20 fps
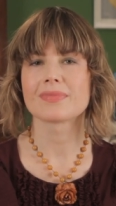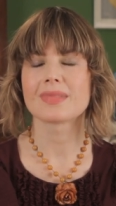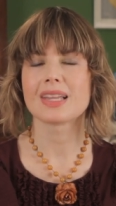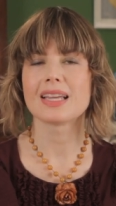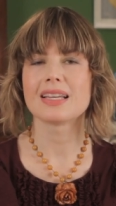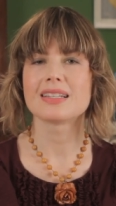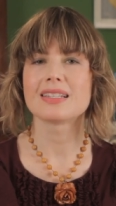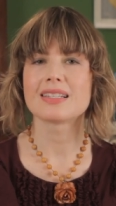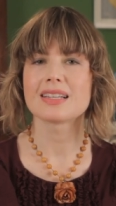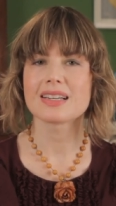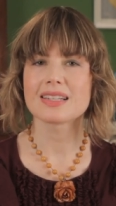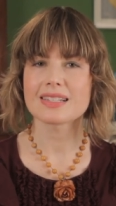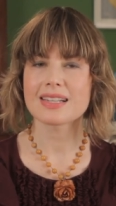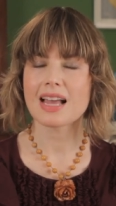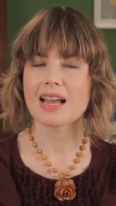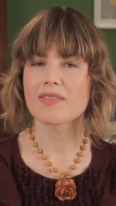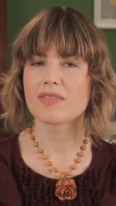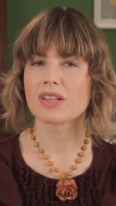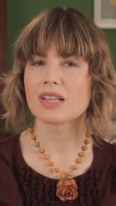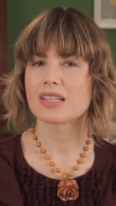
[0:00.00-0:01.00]
it does
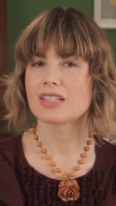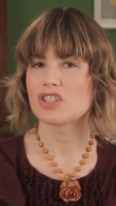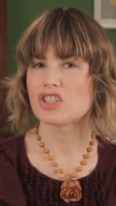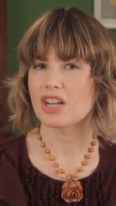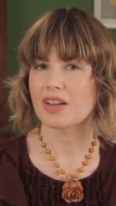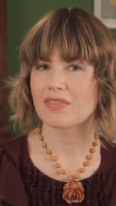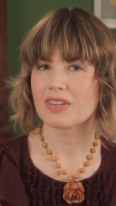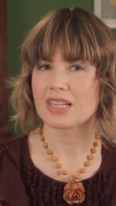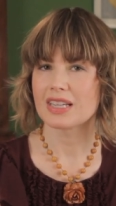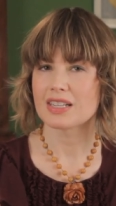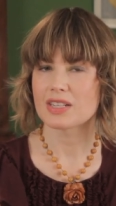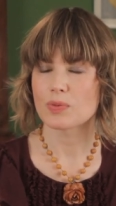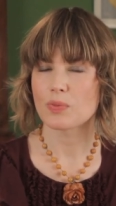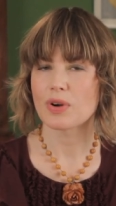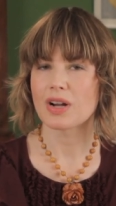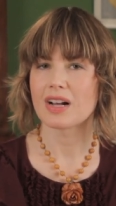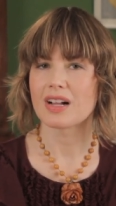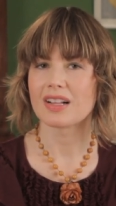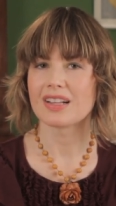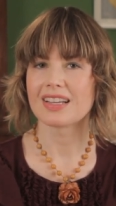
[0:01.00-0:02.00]
have longevity as
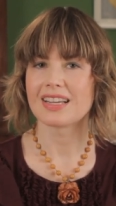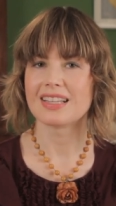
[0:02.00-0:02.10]
well.